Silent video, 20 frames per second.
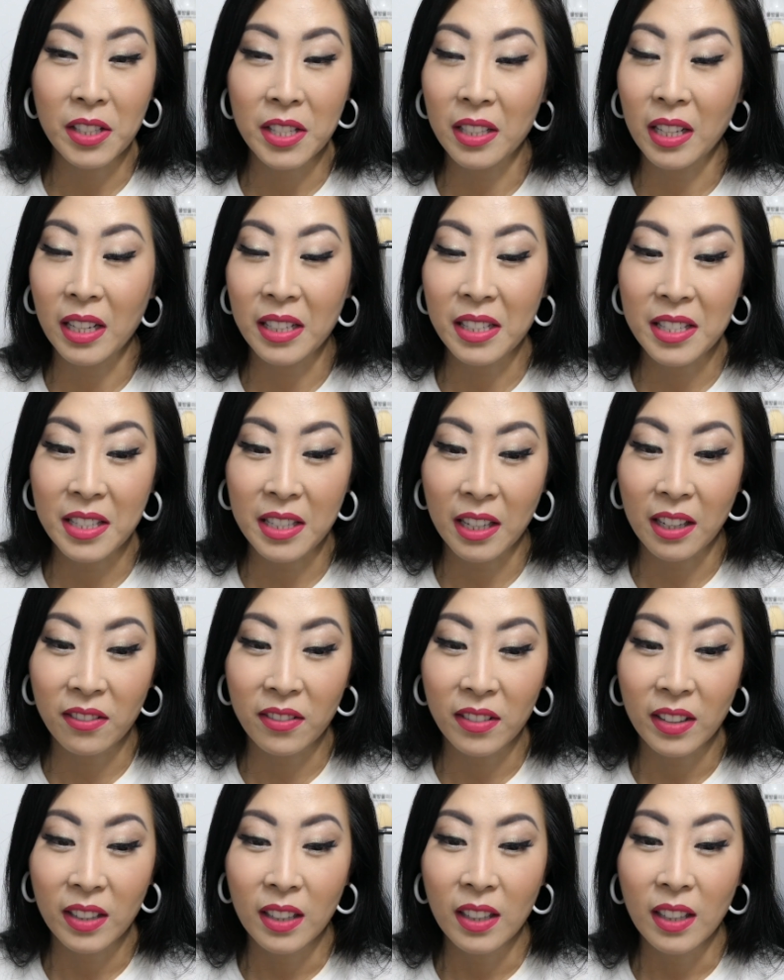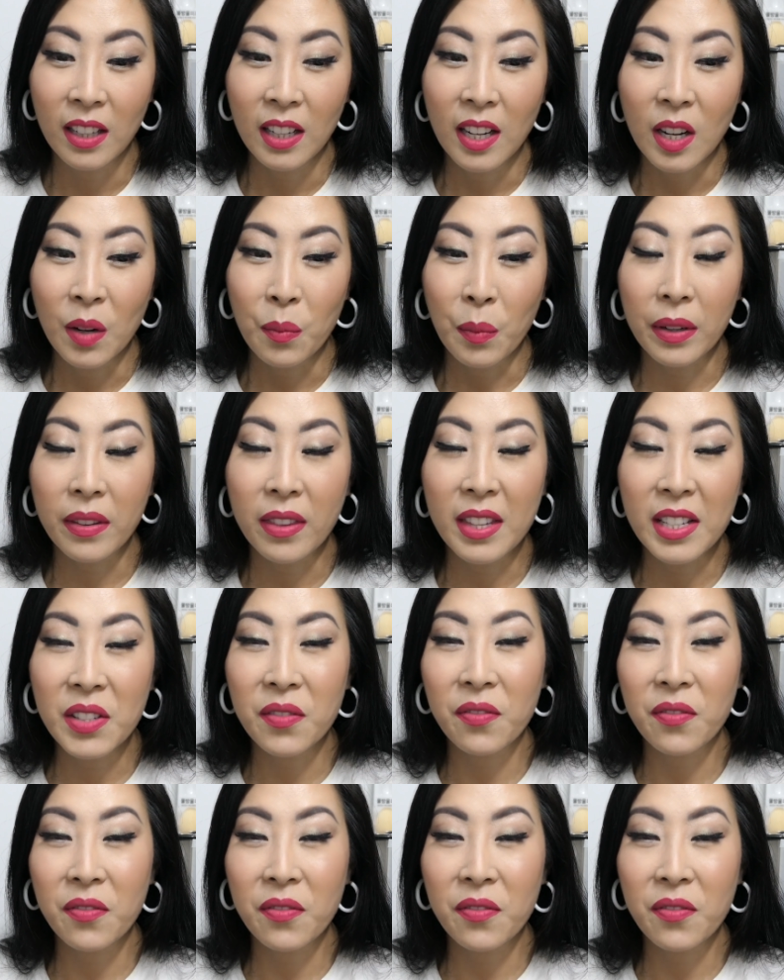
salon stuff. But this